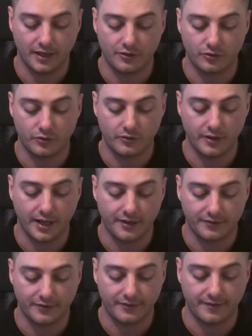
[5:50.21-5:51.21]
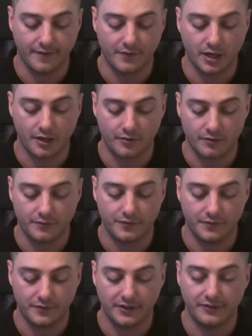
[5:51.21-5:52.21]
and
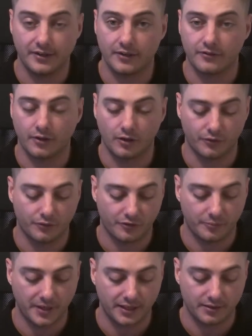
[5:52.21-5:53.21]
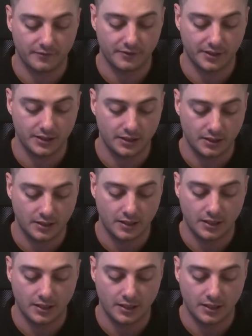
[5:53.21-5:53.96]
$2,756 respectively,